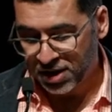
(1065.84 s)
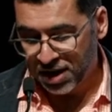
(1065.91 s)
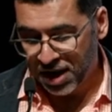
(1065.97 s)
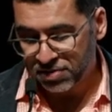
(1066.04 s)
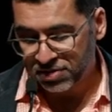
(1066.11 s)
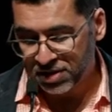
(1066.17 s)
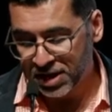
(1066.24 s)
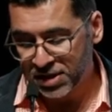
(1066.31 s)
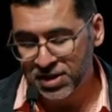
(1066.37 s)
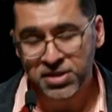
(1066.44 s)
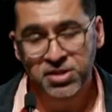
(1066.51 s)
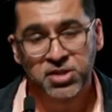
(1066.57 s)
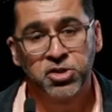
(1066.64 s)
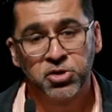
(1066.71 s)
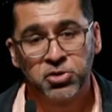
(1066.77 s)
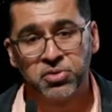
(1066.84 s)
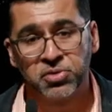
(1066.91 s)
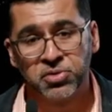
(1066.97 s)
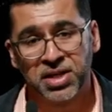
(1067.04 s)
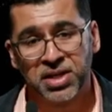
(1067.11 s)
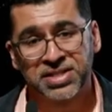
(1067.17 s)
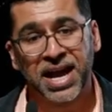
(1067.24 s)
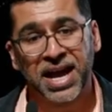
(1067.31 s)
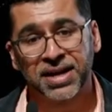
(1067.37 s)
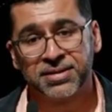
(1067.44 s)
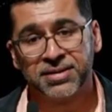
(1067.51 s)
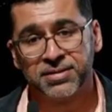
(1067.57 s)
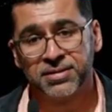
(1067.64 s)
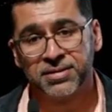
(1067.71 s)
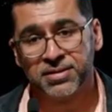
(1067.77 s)
and the Indian student
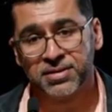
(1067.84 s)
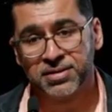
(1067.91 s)
attacks.